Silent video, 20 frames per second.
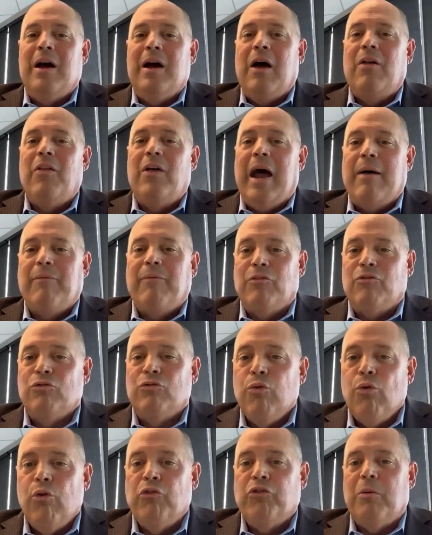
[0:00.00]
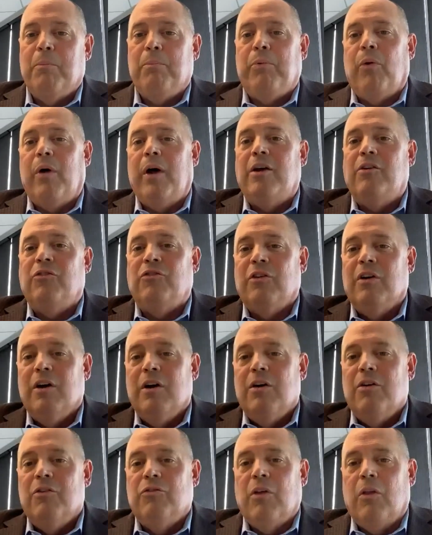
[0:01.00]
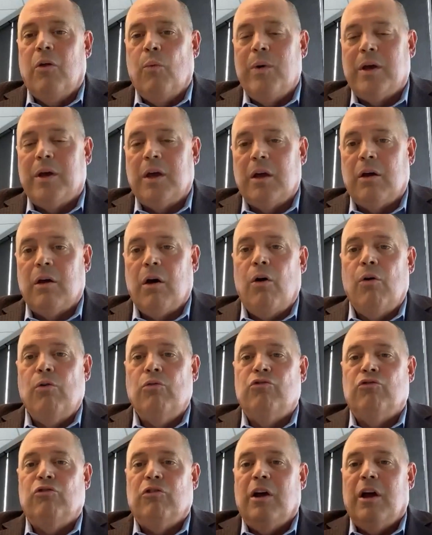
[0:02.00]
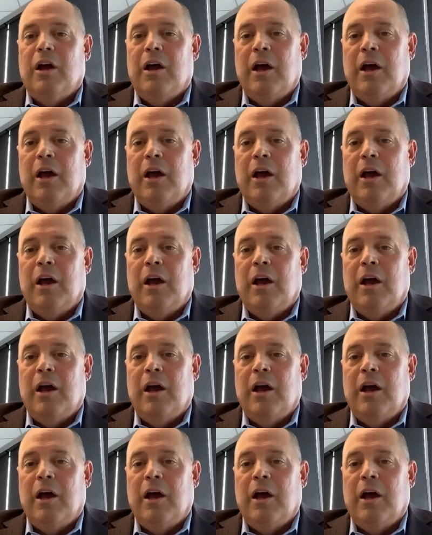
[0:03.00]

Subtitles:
and then have the tools in place so that we can coach